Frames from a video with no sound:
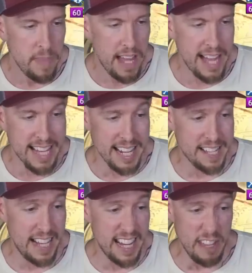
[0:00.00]
I gotta
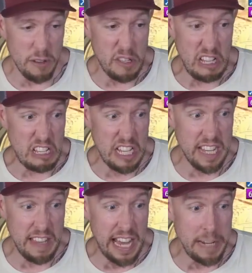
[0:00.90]
say though,
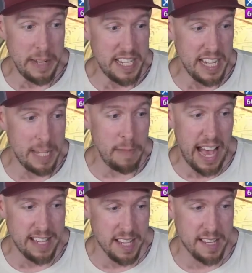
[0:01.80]
CCing the enemy team
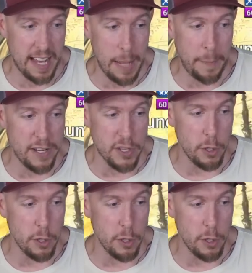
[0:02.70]
as a setup and just